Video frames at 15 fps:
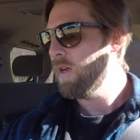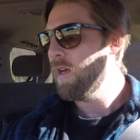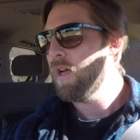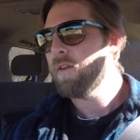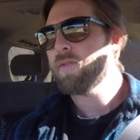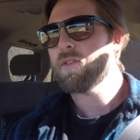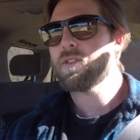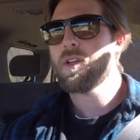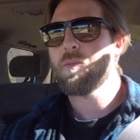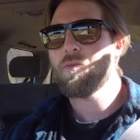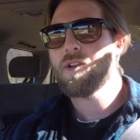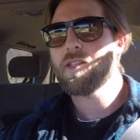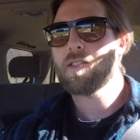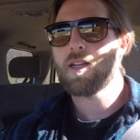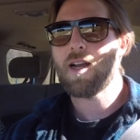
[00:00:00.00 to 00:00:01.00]
if for some
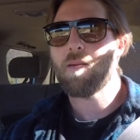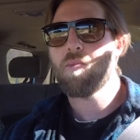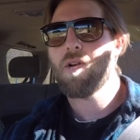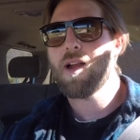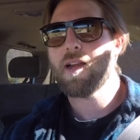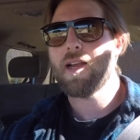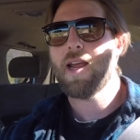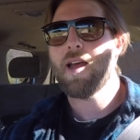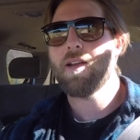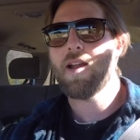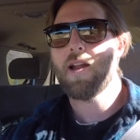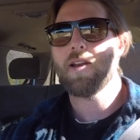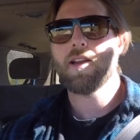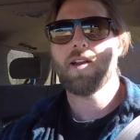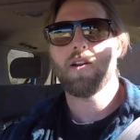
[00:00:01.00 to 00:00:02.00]
reason I break down
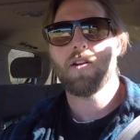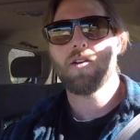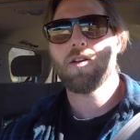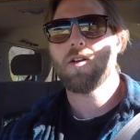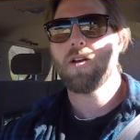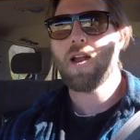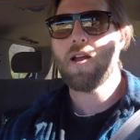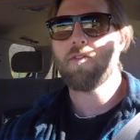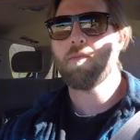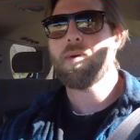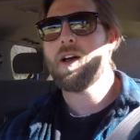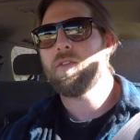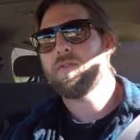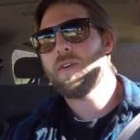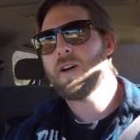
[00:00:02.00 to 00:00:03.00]
out here or have a
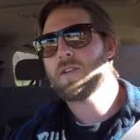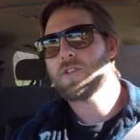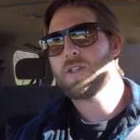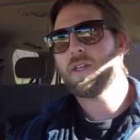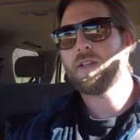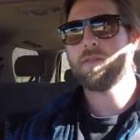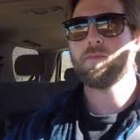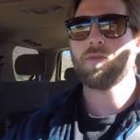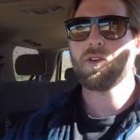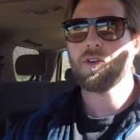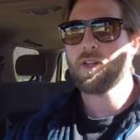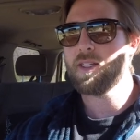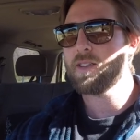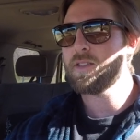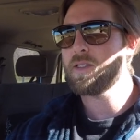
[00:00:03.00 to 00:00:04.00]
malfunction,
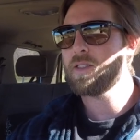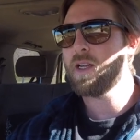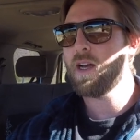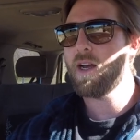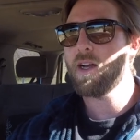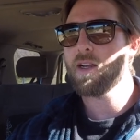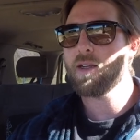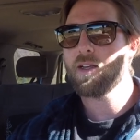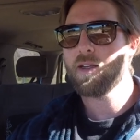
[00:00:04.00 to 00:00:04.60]
get stuck,